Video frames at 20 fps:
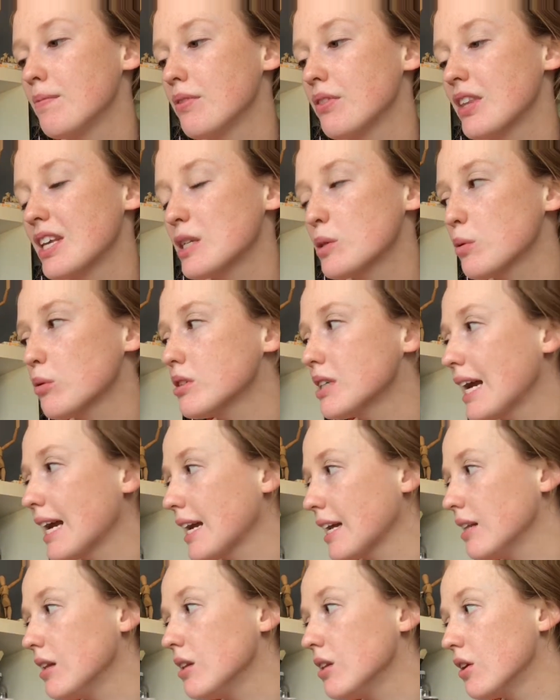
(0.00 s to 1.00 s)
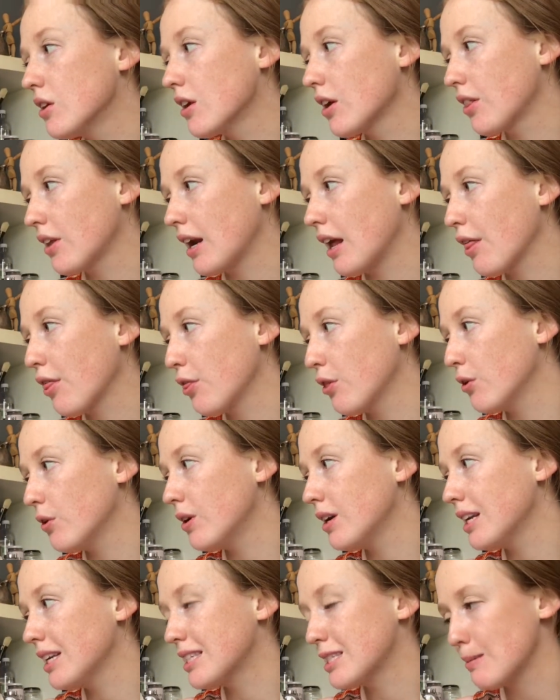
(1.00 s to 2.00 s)
This will take a lot longer than I
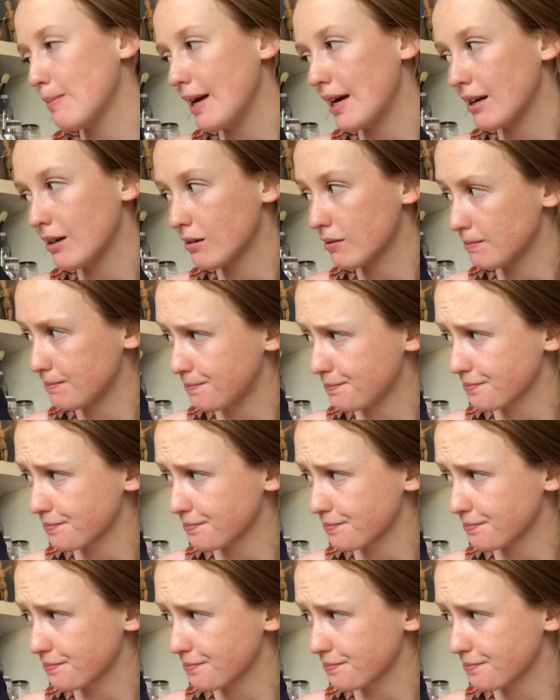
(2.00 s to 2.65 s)
thought. It's about